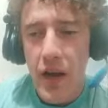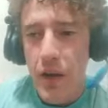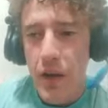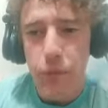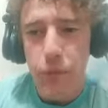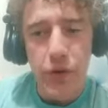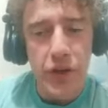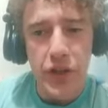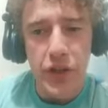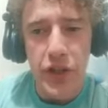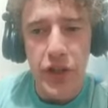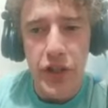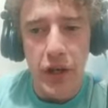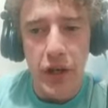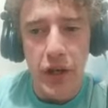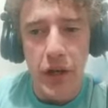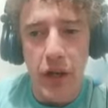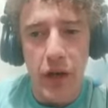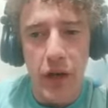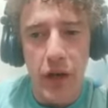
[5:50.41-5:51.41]
British,
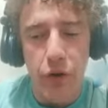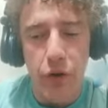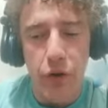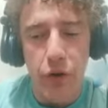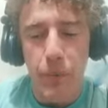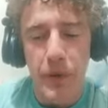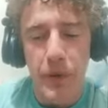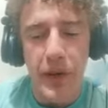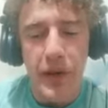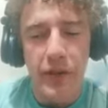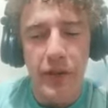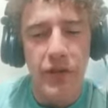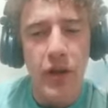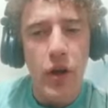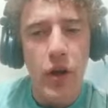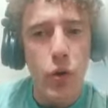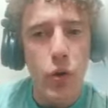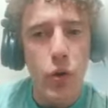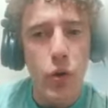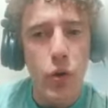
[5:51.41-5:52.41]
Europeans
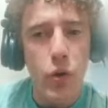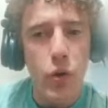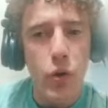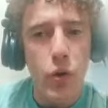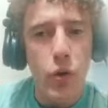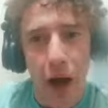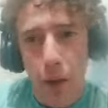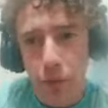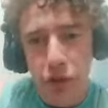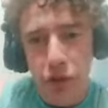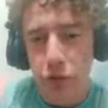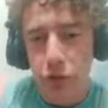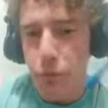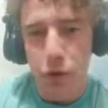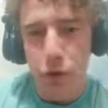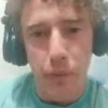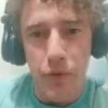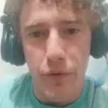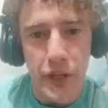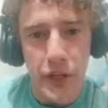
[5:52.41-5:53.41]
who now just
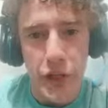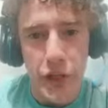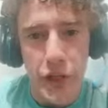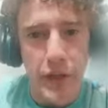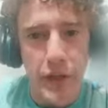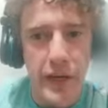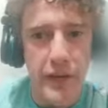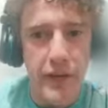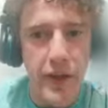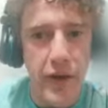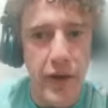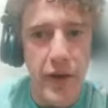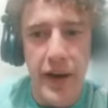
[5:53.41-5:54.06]
permanently train there,